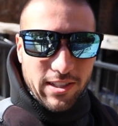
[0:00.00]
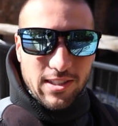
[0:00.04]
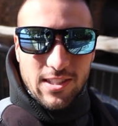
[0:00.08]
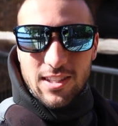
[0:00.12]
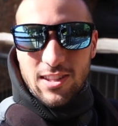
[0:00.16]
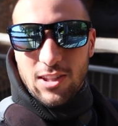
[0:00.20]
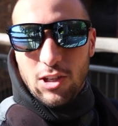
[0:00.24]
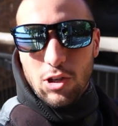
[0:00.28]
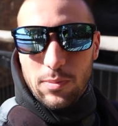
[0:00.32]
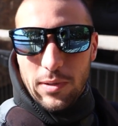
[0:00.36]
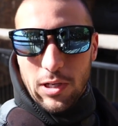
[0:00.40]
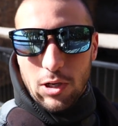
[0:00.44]
It's a
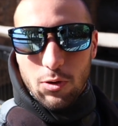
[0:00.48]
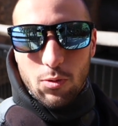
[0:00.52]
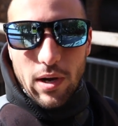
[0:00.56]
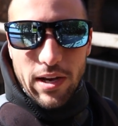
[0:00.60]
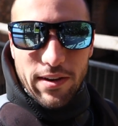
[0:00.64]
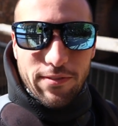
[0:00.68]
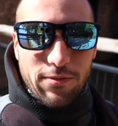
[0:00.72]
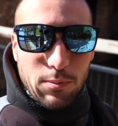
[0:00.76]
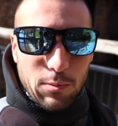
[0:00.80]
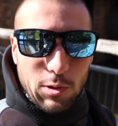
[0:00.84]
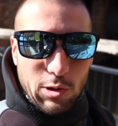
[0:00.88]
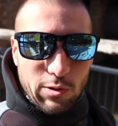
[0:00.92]
little bit
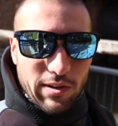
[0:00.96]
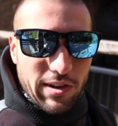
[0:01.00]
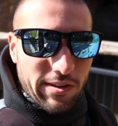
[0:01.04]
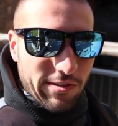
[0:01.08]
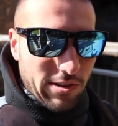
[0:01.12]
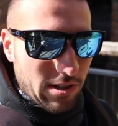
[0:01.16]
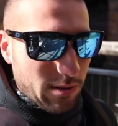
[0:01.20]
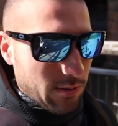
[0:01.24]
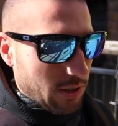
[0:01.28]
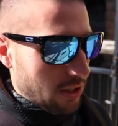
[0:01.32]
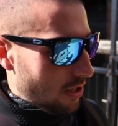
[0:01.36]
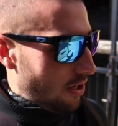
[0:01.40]
away from the
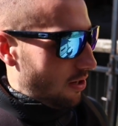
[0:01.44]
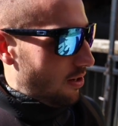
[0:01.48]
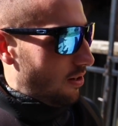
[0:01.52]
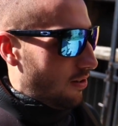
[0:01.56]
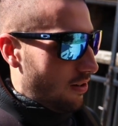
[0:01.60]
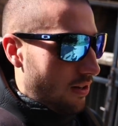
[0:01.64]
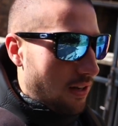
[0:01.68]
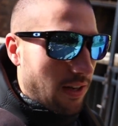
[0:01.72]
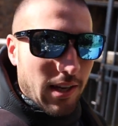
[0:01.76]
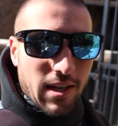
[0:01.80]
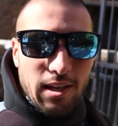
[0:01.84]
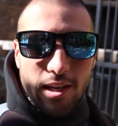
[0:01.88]
river, so
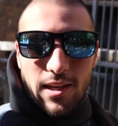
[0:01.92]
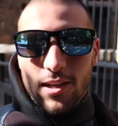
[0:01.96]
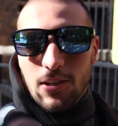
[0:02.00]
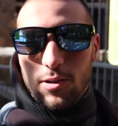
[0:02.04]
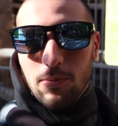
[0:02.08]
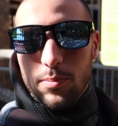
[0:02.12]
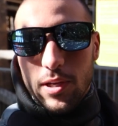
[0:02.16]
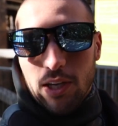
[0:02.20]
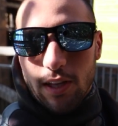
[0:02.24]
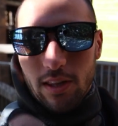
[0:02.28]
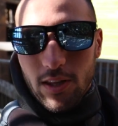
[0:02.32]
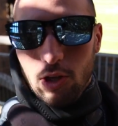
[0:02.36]

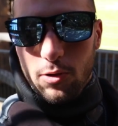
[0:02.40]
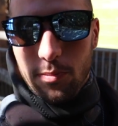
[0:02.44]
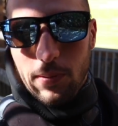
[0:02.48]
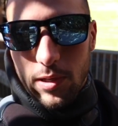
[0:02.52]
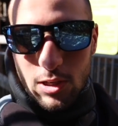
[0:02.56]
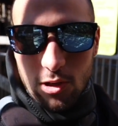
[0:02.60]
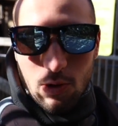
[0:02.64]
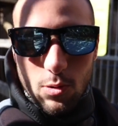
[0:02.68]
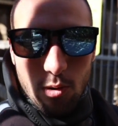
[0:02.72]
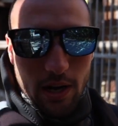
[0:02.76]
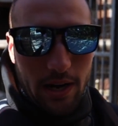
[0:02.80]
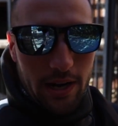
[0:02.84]
it'll be a little
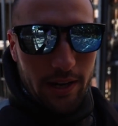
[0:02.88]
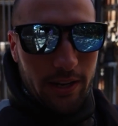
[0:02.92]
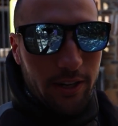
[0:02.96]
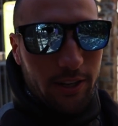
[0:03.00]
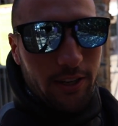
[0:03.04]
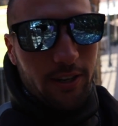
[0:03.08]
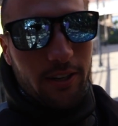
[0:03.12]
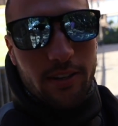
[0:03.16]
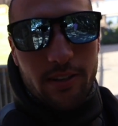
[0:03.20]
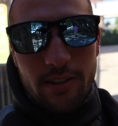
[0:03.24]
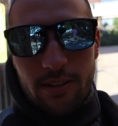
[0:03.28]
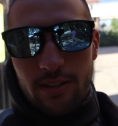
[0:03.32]
bit
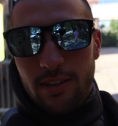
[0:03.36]
quieter.